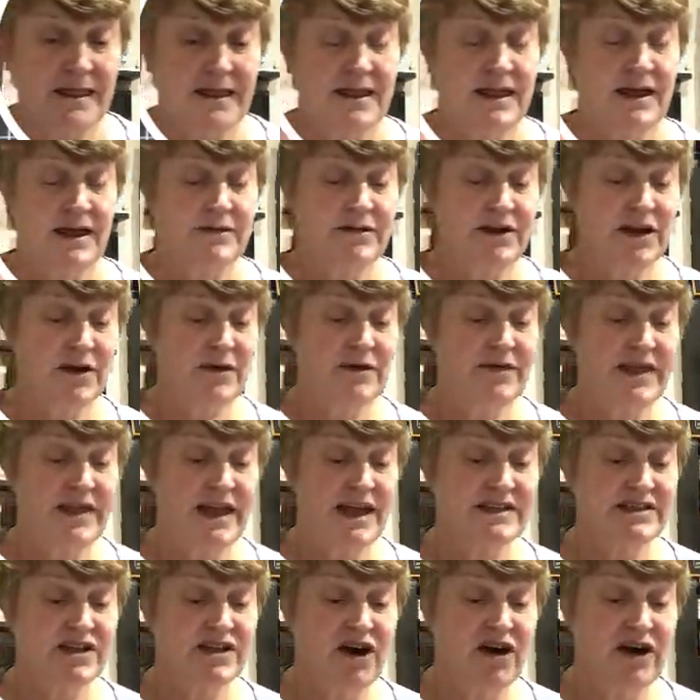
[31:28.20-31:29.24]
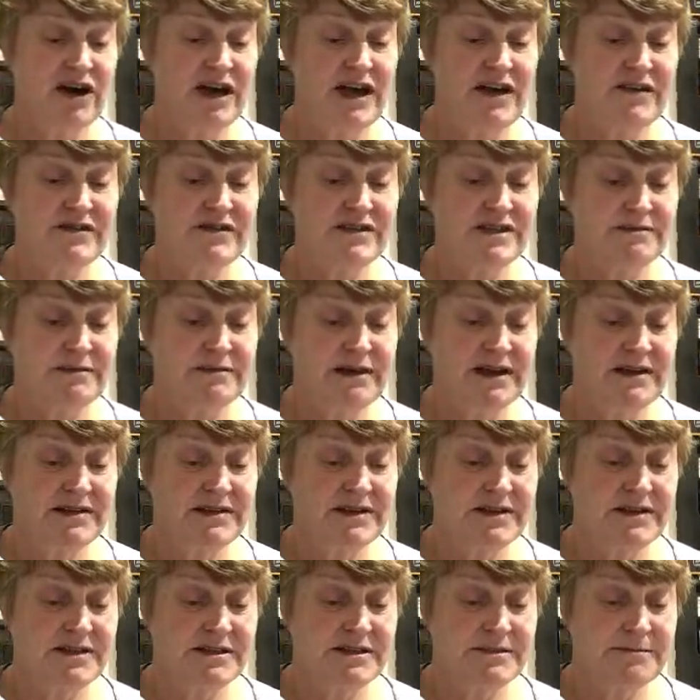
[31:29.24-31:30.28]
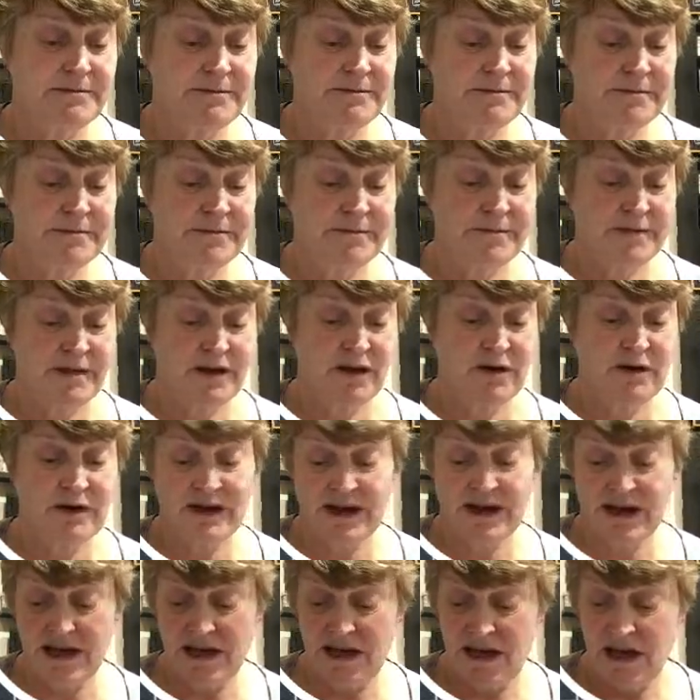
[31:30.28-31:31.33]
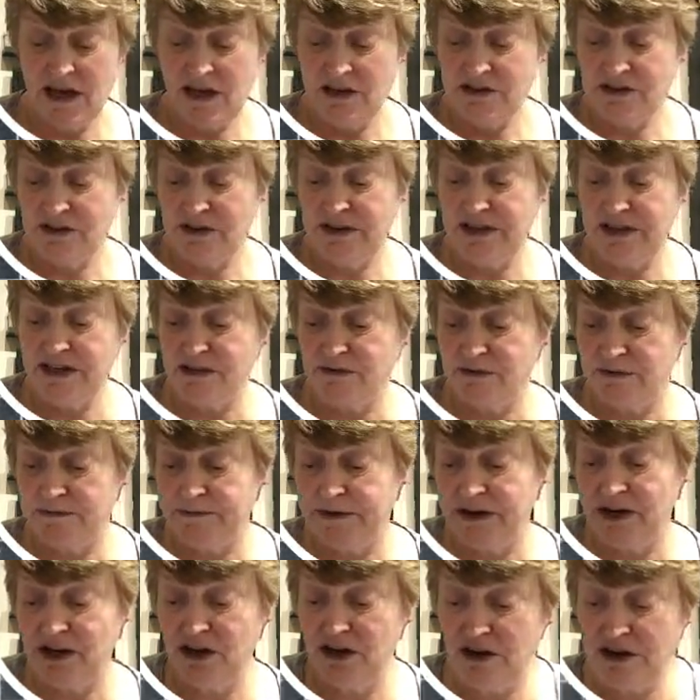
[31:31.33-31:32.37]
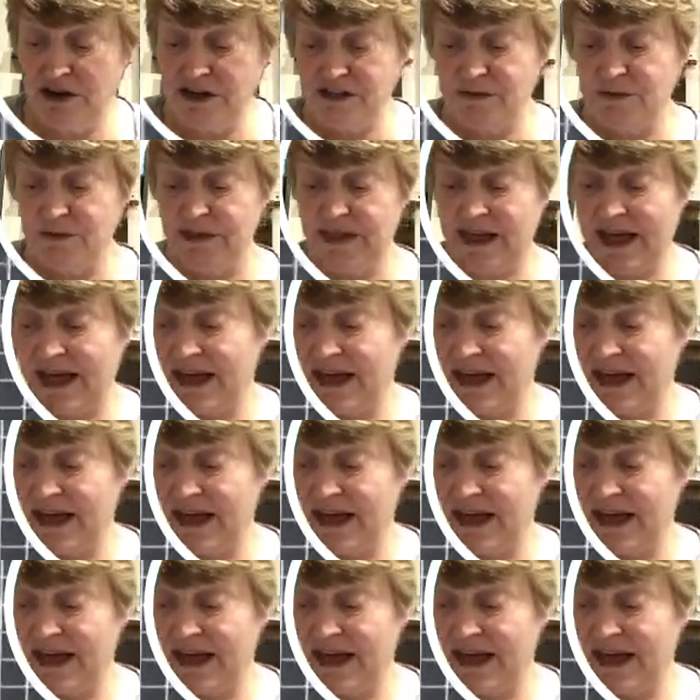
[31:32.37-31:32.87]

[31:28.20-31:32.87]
There we go, and there's our even spaces. Okay, so this would be nice with